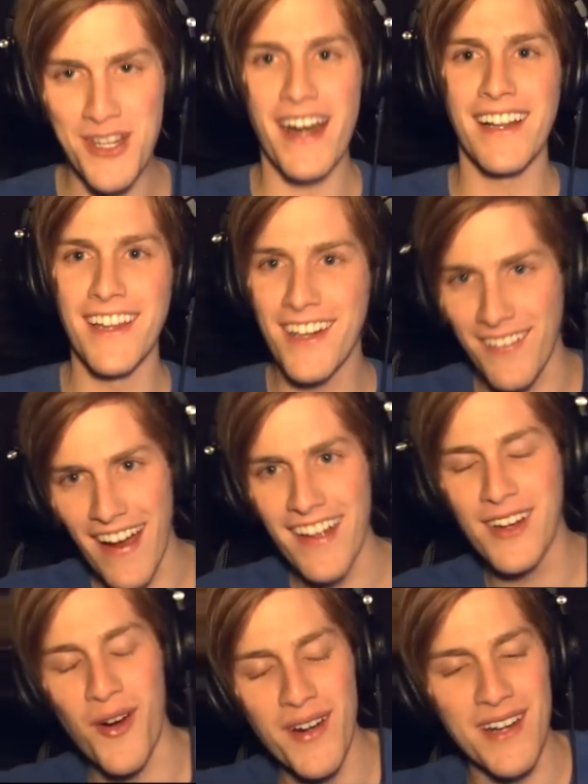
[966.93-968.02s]
trying to look
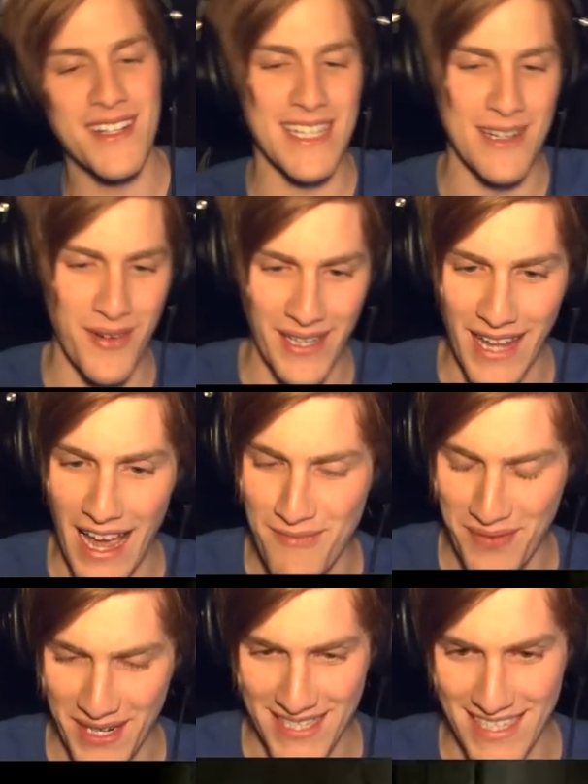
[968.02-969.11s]
around corners in real life,
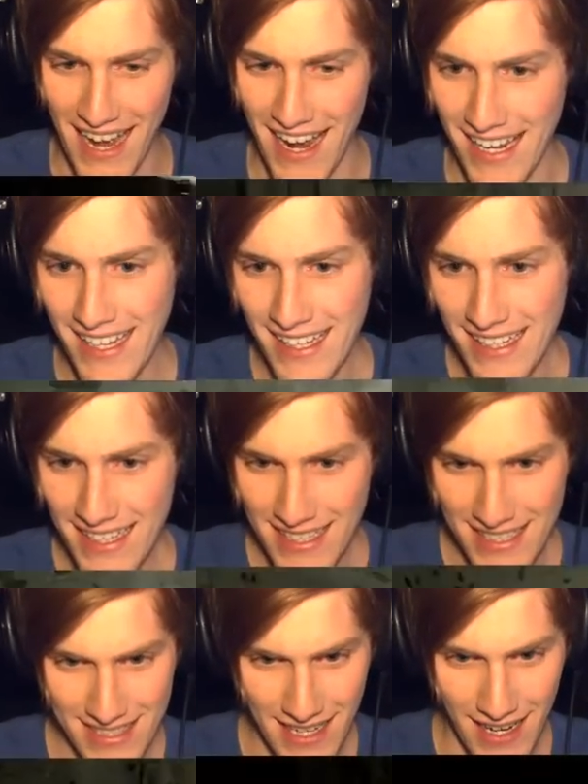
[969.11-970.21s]
but it's not, it's